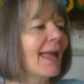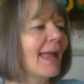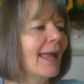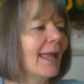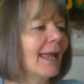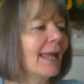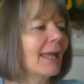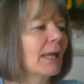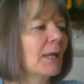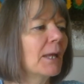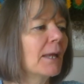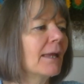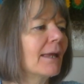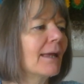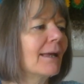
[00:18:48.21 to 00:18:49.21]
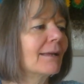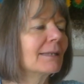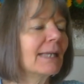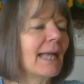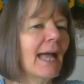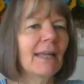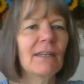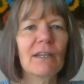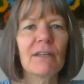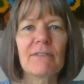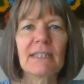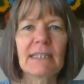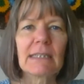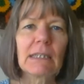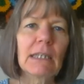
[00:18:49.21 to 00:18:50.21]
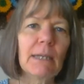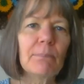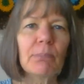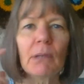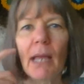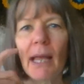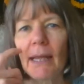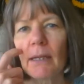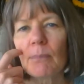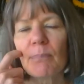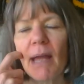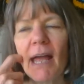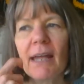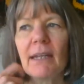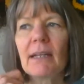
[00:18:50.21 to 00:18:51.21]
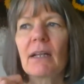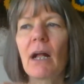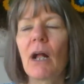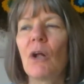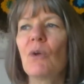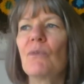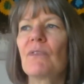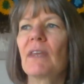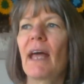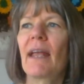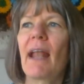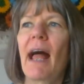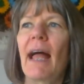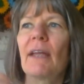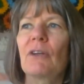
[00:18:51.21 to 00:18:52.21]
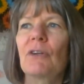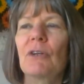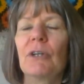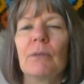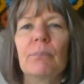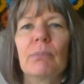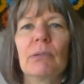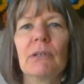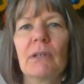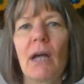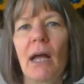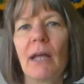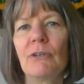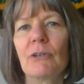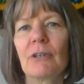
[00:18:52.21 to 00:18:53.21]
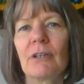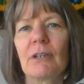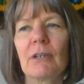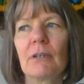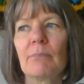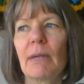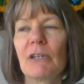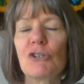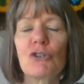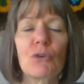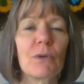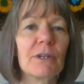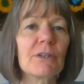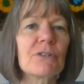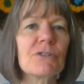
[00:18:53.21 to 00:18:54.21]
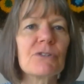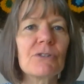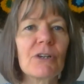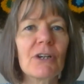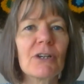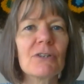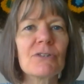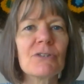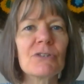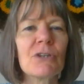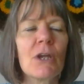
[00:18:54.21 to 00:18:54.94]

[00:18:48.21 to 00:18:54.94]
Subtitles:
a kind of slip-like petticoat that I could put under my shorter skirts.